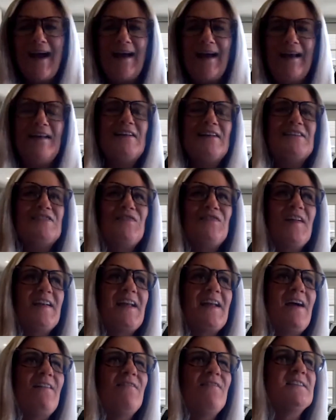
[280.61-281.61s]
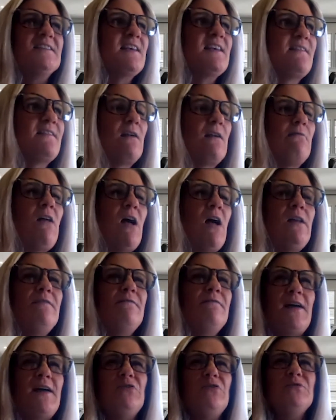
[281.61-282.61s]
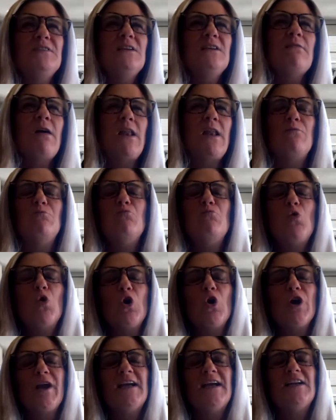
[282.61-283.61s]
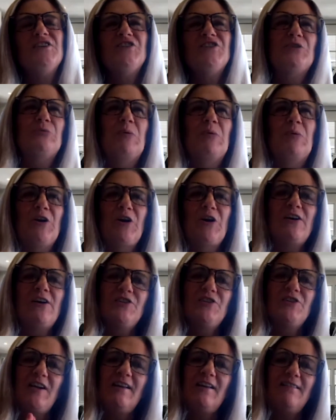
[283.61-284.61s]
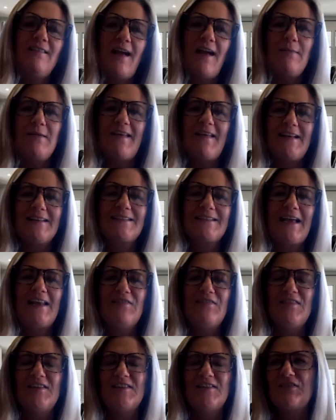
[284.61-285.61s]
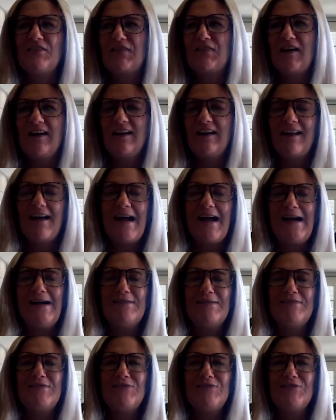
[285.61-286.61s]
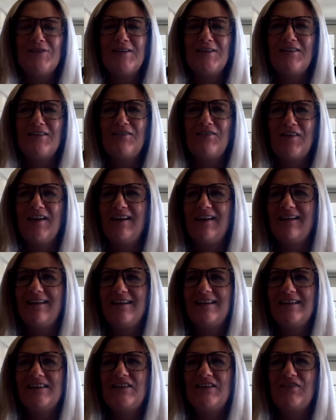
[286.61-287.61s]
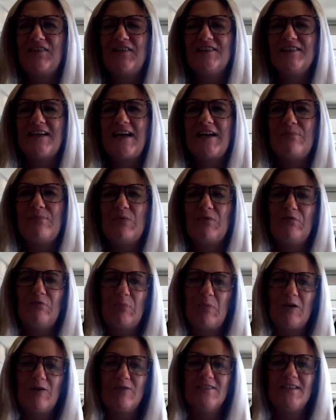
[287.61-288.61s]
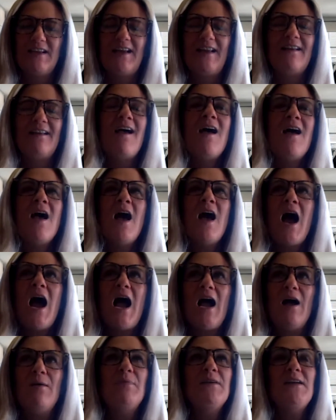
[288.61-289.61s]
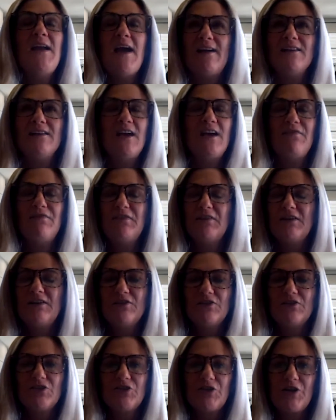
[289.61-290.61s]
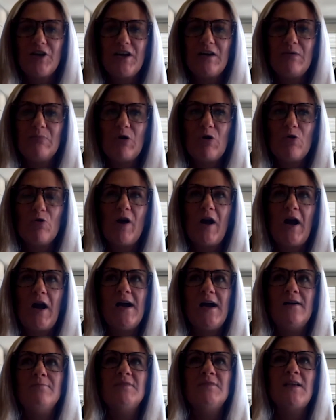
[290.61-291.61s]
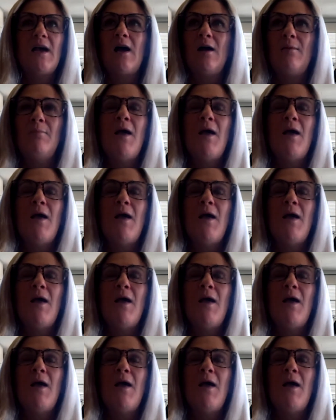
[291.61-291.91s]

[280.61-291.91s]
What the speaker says: Yeah. And it's funny, having said that, I don't see a lot of mortgage production. I mean, that's kind of a different, usually different type of person. But definitely there's training programs.